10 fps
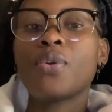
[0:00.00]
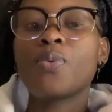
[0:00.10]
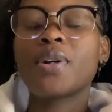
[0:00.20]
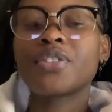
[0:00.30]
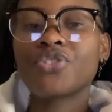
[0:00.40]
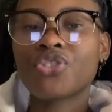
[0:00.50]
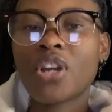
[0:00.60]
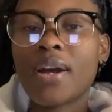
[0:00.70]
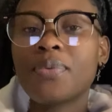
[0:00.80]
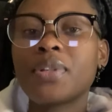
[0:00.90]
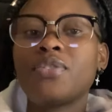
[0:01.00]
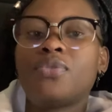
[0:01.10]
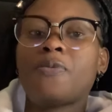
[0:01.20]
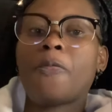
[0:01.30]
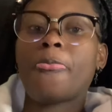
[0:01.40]
what is chowing
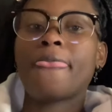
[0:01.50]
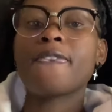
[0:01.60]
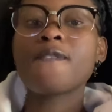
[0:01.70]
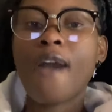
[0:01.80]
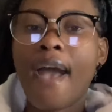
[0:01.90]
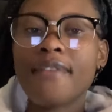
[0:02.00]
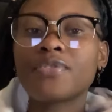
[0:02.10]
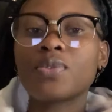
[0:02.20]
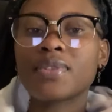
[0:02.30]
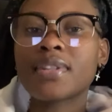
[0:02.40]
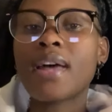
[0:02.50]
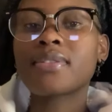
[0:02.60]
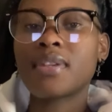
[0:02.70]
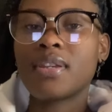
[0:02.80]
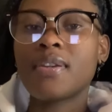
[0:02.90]
you. You have to start
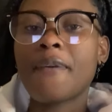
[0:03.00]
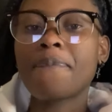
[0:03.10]
there.